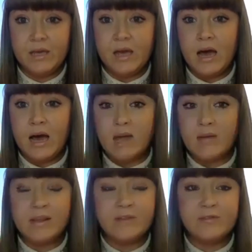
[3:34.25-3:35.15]
And
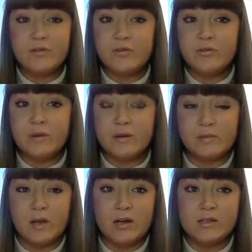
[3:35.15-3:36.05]
then a few
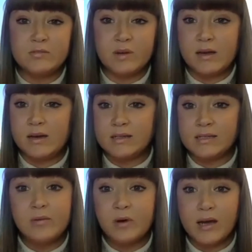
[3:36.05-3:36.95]
laws
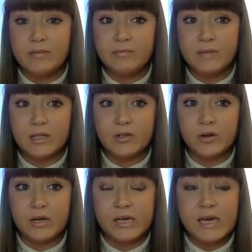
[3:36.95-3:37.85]
statewide.
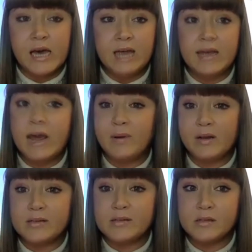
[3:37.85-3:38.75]
Illinois, cap on
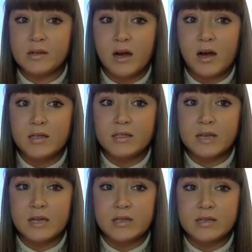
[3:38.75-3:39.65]
insulin costs.
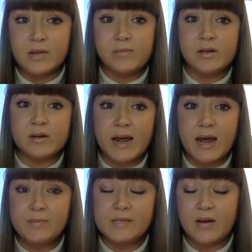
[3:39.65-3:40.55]
A Senate bill
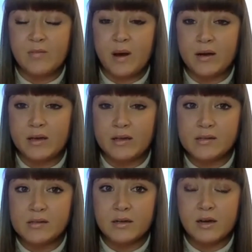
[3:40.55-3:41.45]
caps out-of-pocket
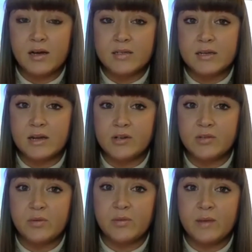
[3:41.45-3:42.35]
insulin costs at
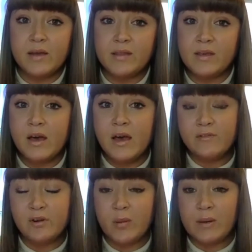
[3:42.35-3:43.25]
$100 per month
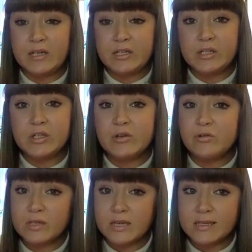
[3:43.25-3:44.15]
for all patients
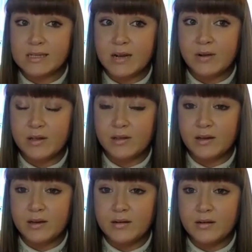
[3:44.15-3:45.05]
using
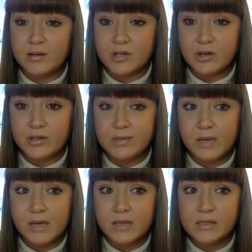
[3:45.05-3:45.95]
state-regulated insurance
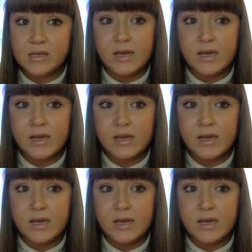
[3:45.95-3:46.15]
plans.